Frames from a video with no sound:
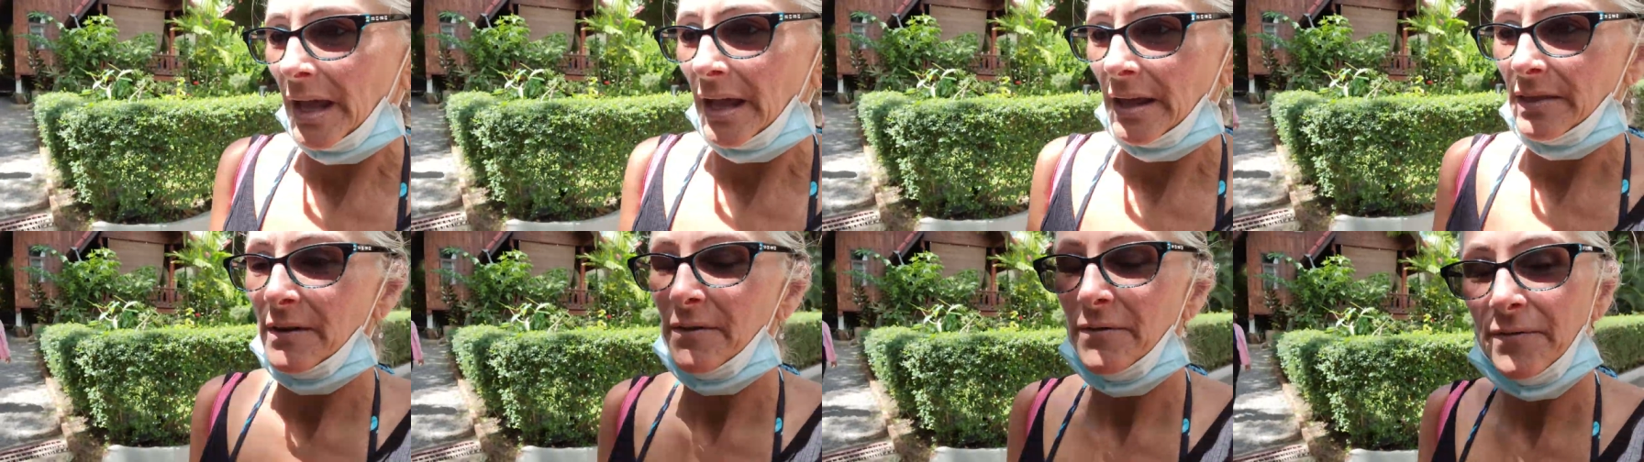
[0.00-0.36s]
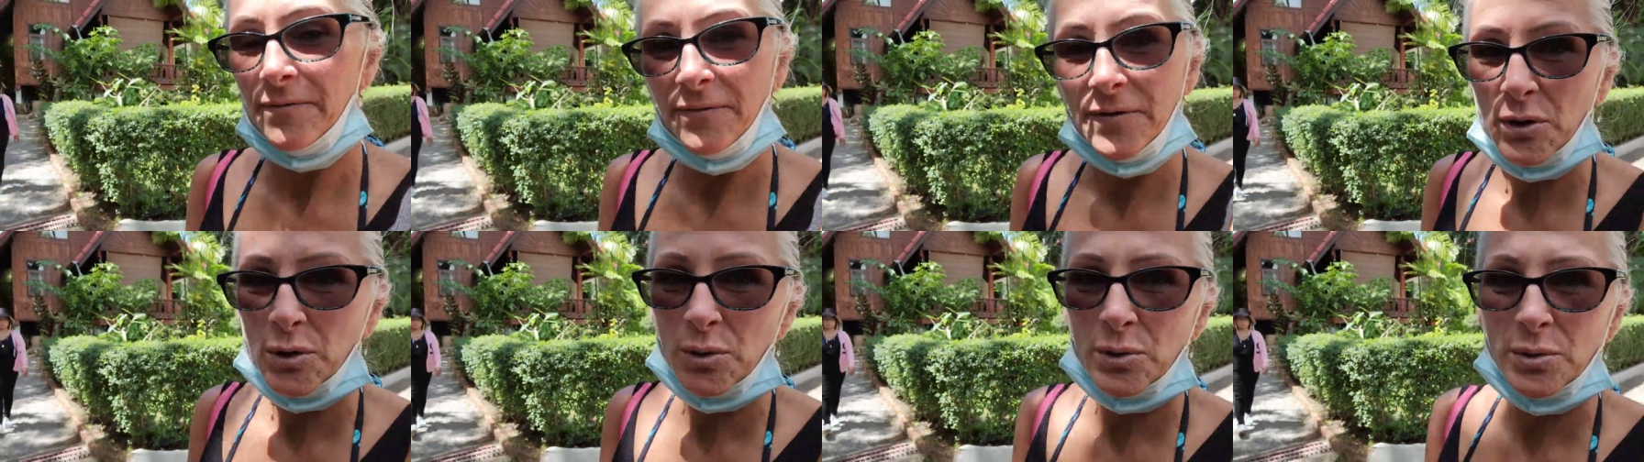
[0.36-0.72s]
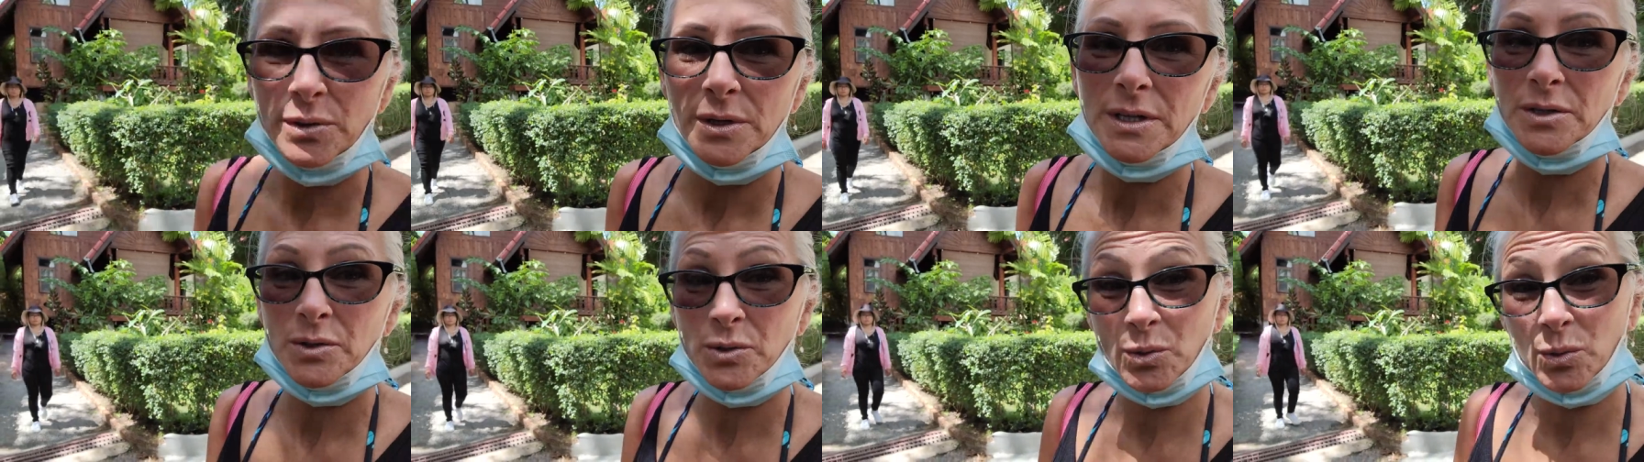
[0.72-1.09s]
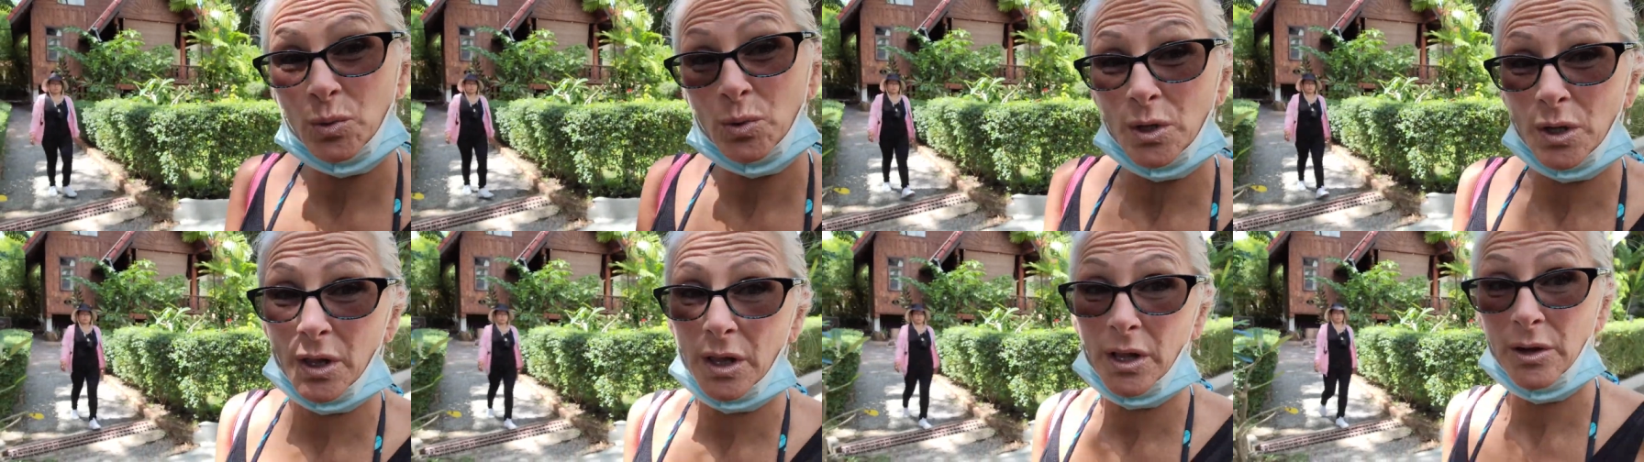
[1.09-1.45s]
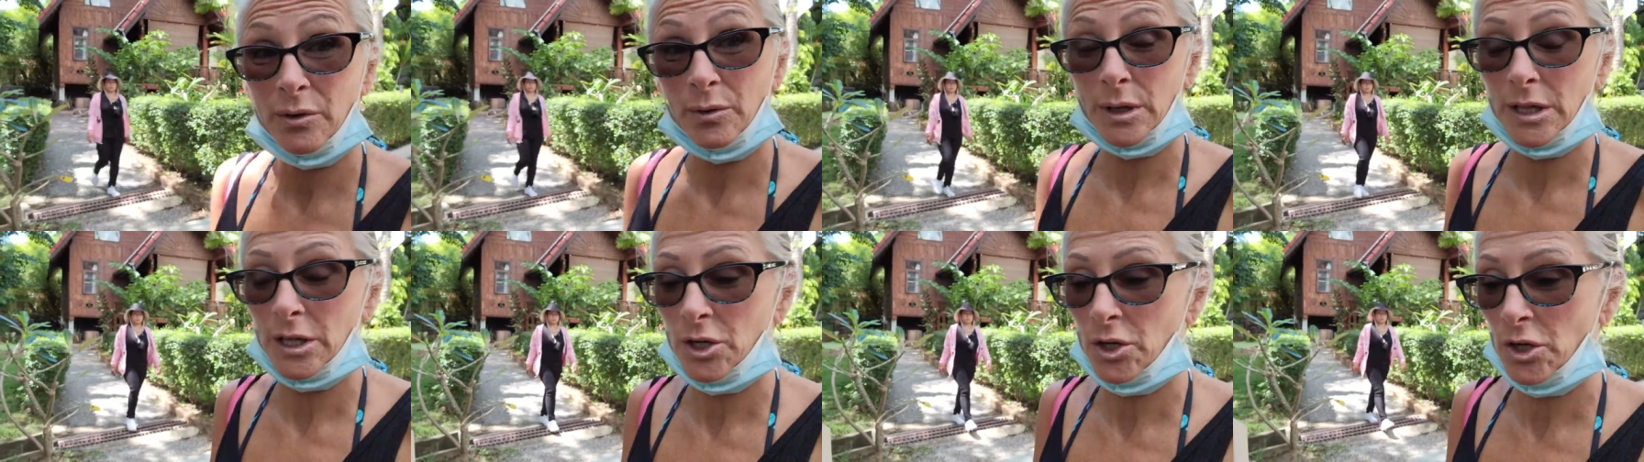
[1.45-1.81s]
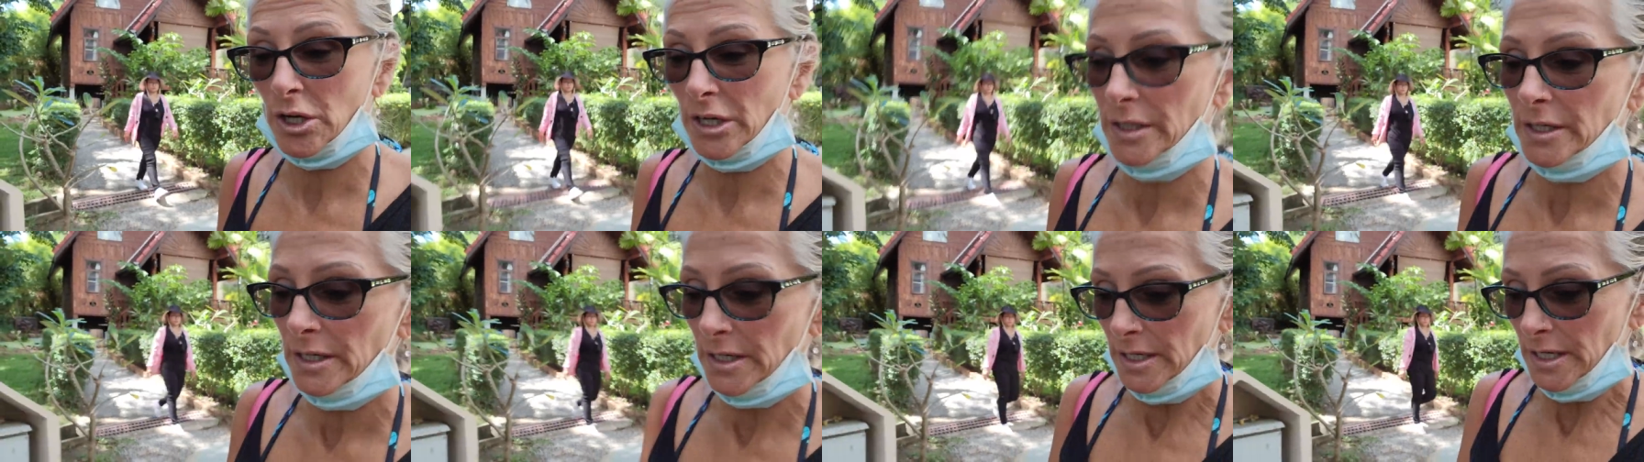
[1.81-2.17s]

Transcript: and the food is really, really good.